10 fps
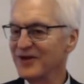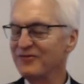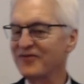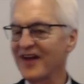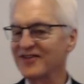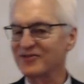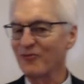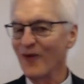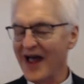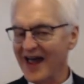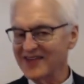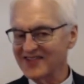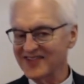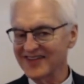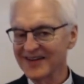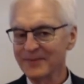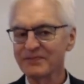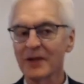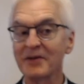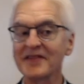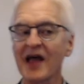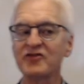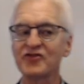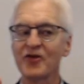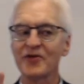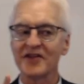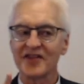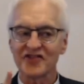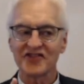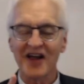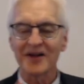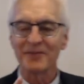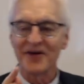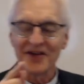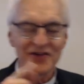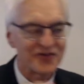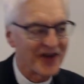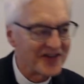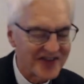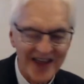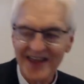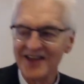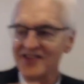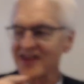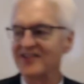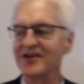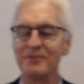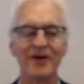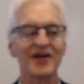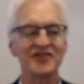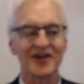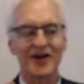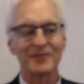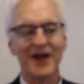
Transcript: We face west, but that's so that the celebrant is facing east as he prays on our